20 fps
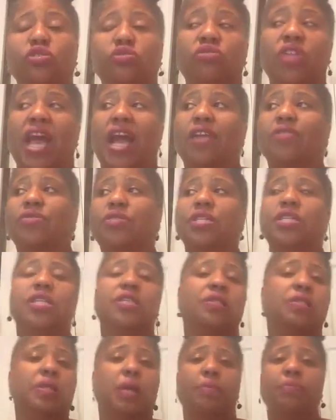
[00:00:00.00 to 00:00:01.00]
$2,000
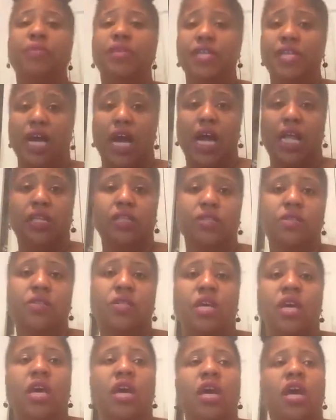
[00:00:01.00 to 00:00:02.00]
and something
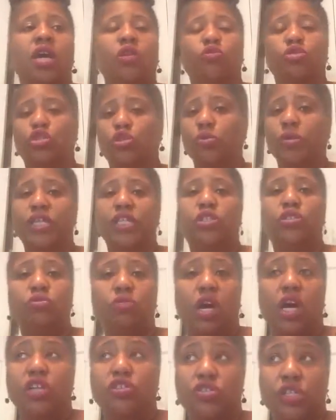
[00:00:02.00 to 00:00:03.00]
dollars, was
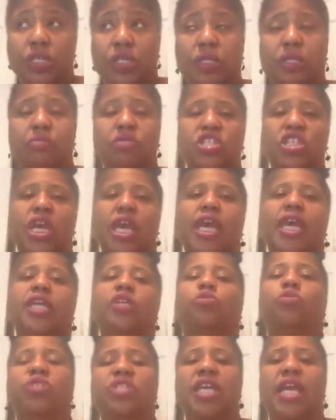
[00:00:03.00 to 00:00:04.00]
$2,200 and some
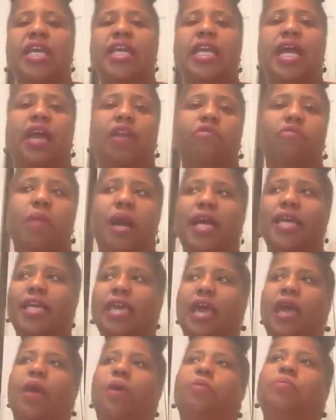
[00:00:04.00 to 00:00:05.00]
change, was taken out of my
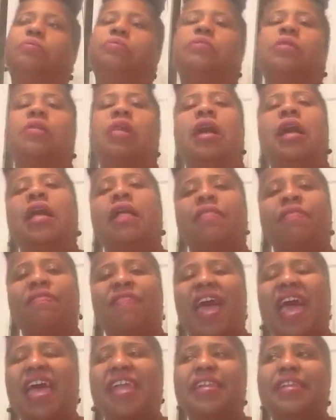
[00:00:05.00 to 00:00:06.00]
account.
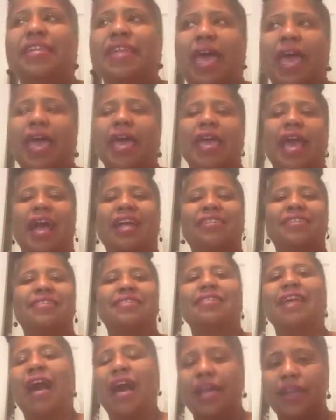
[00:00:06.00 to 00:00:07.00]
That day, I
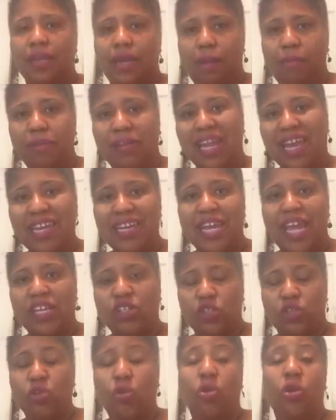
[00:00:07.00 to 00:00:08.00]
decided I'm letting
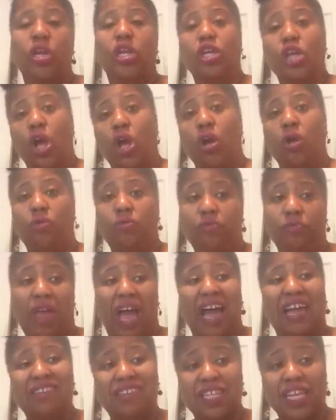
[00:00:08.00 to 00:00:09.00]
that story go.
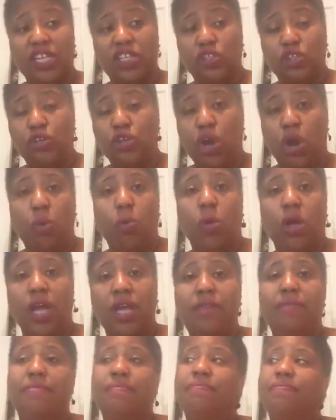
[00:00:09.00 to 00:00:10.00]
I said, you know
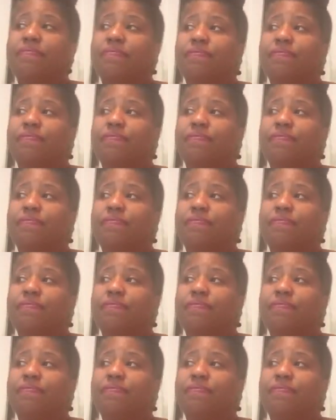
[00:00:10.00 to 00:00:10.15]
what?